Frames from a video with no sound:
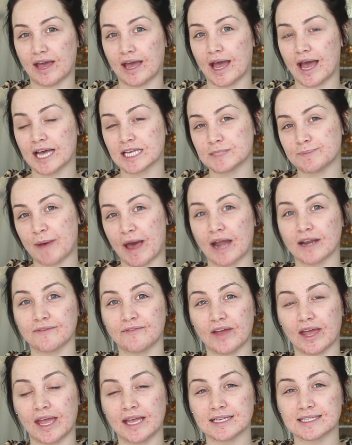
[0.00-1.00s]
as bad of
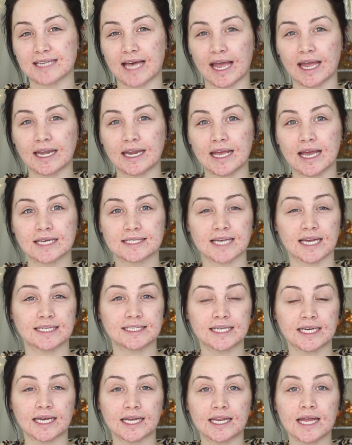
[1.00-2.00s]
anxiety as I
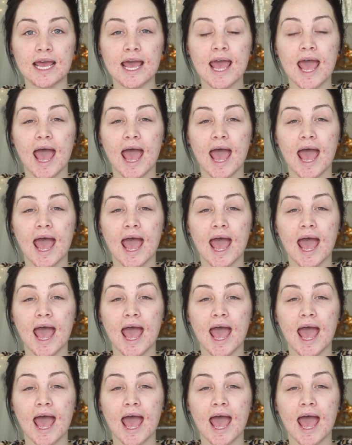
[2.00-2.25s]
did,